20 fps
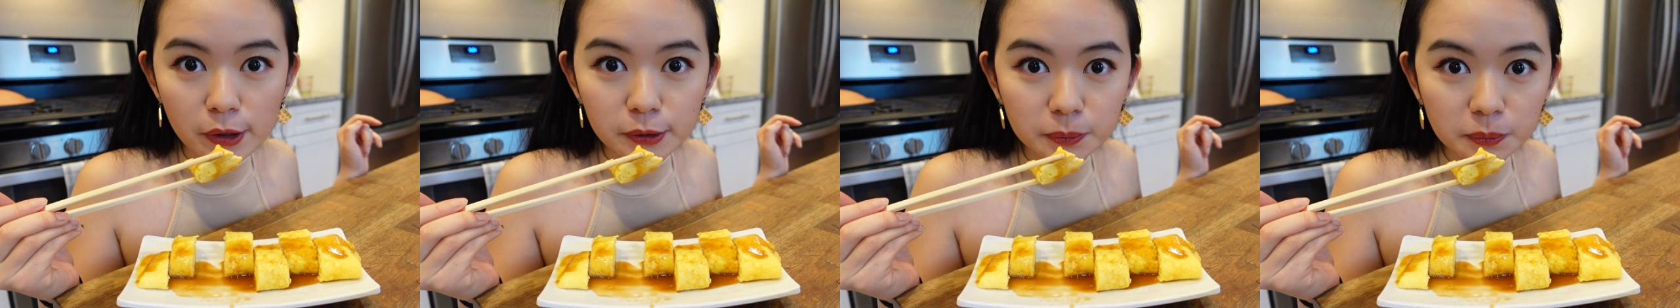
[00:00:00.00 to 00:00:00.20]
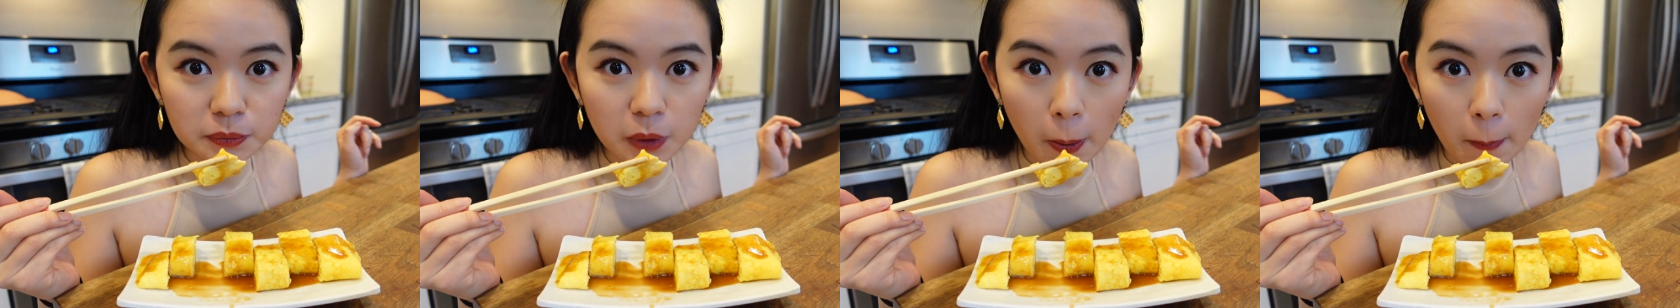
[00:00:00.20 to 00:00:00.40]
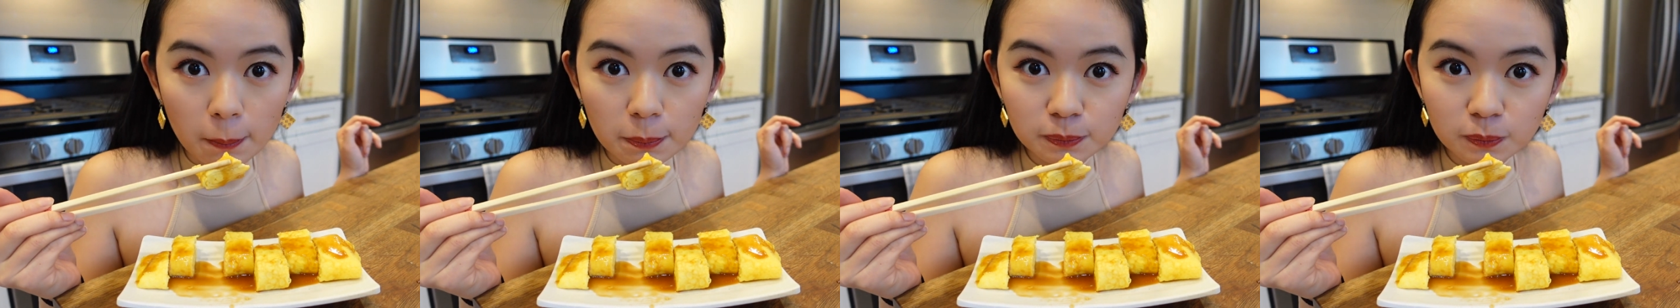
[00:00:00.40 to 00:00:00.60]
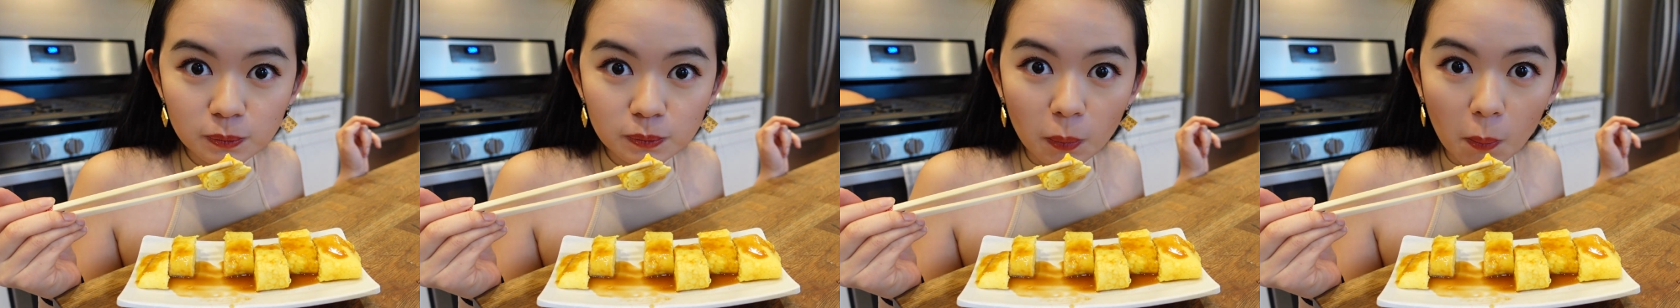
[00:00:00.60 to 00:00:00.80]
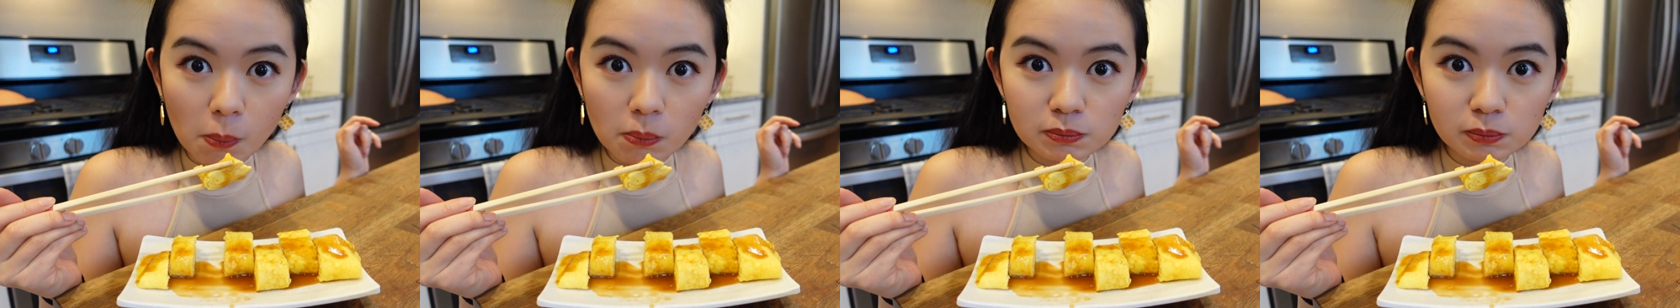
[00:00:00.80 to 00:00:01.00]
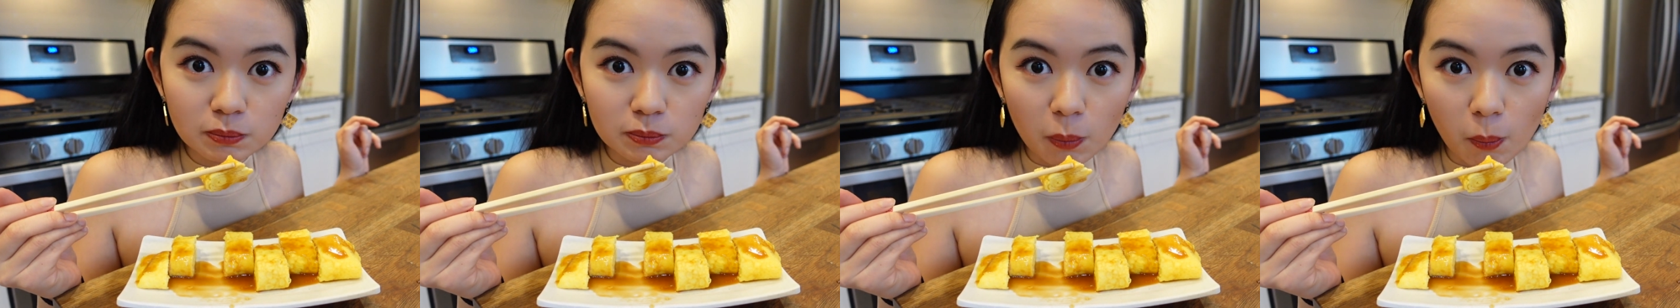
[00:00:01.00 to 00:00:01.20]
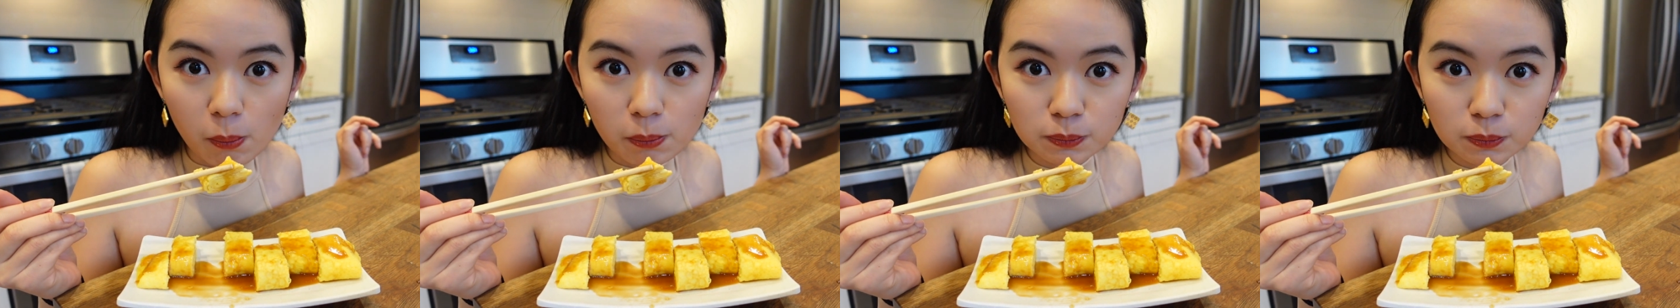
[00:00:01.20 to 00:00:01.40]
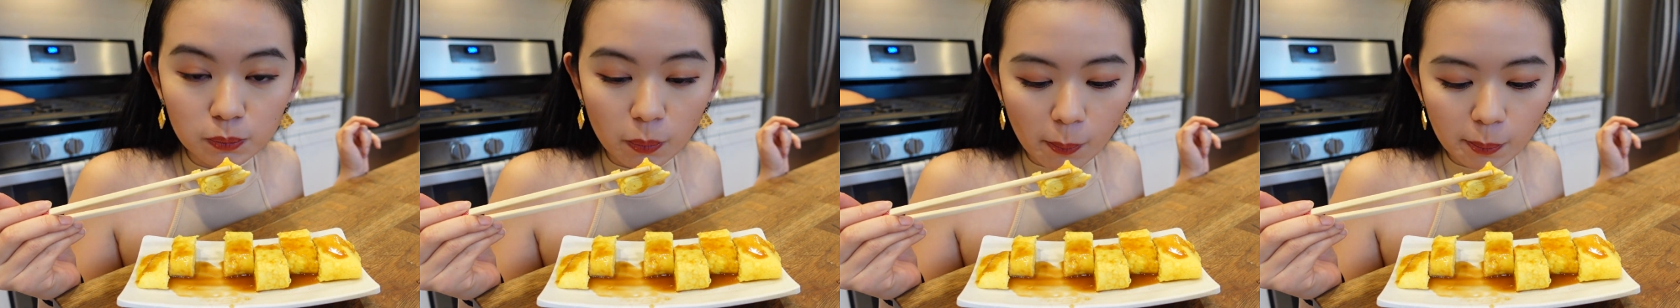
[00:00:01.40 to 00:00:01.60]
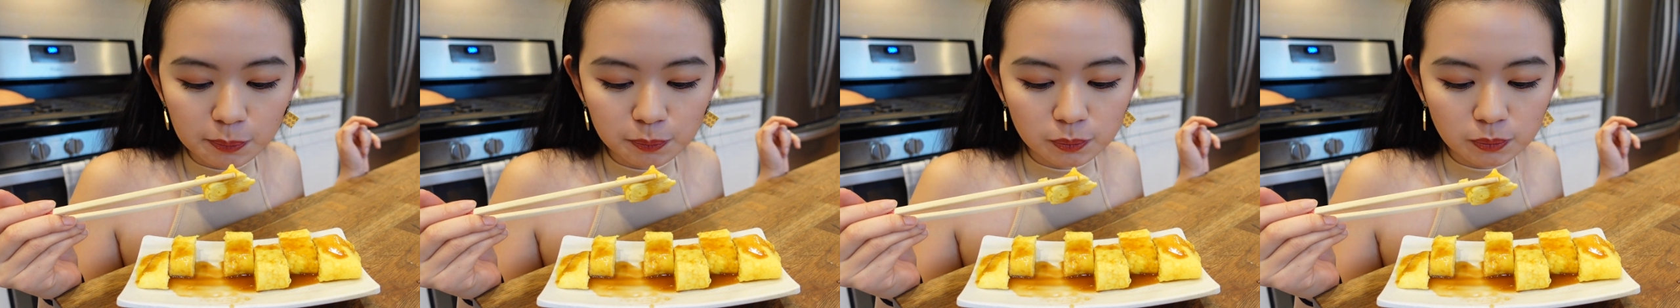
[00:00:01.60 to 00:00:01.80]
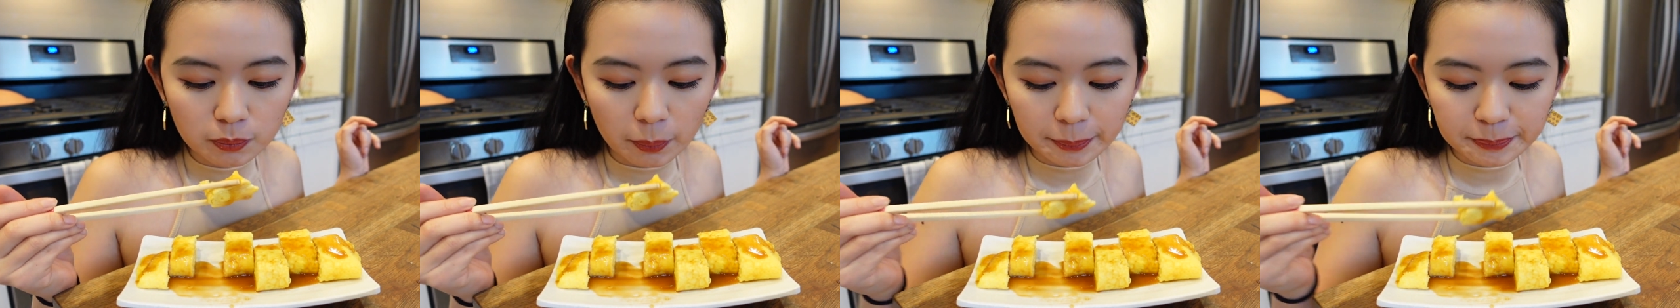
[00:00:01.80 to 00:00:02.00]
If you want to see the traditional
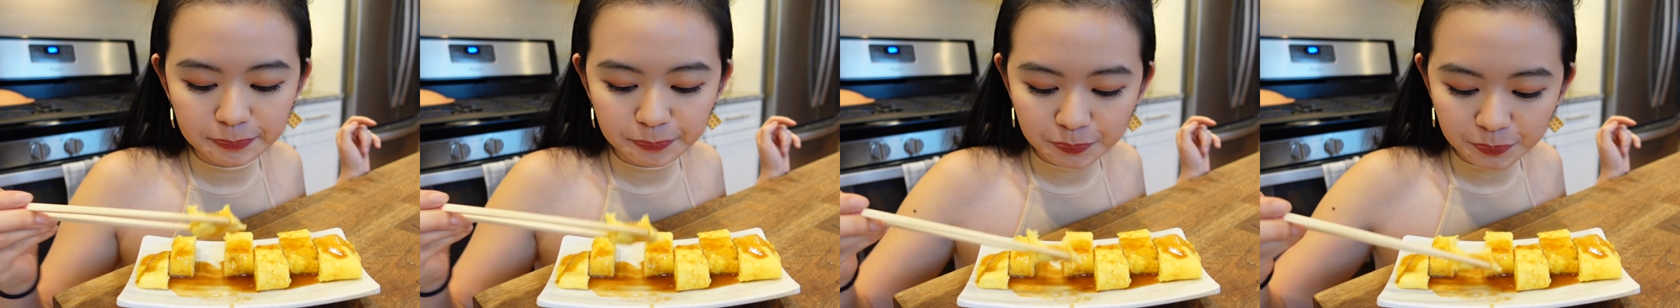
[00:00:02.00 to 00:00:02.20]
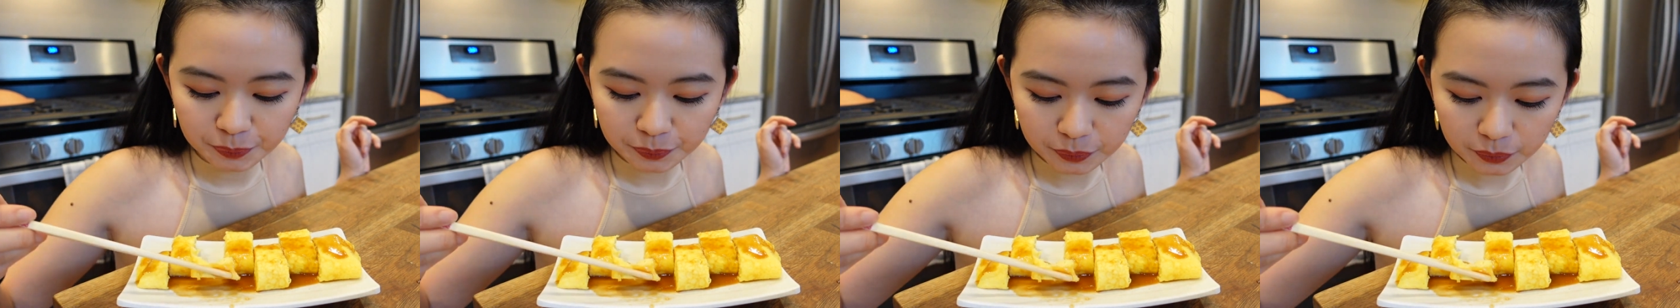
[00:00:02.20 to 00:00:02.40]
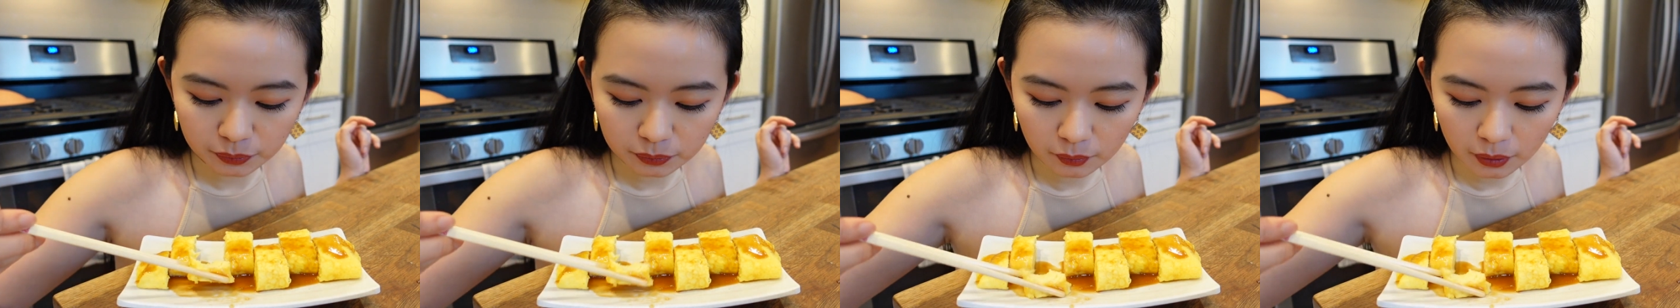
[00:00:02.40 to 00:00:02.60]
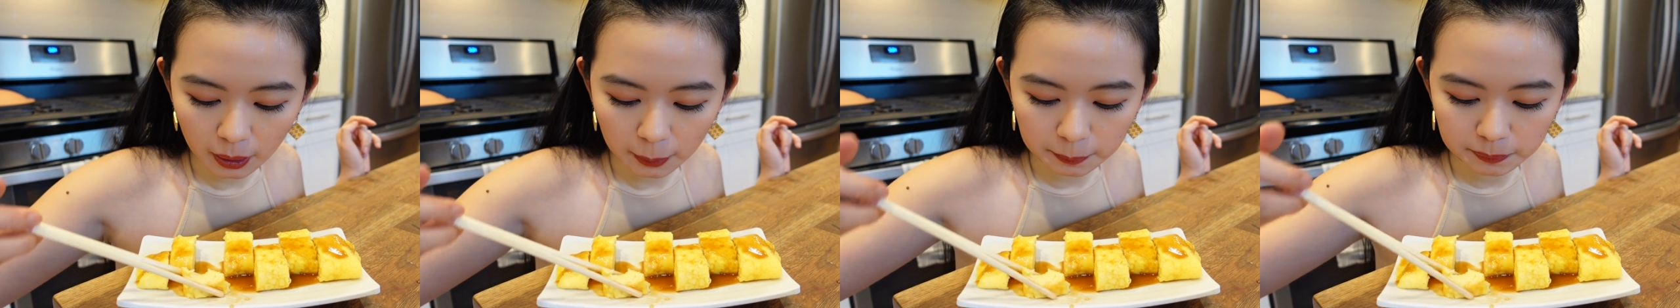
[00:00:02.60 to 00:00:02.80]
tamagoyaki recipe,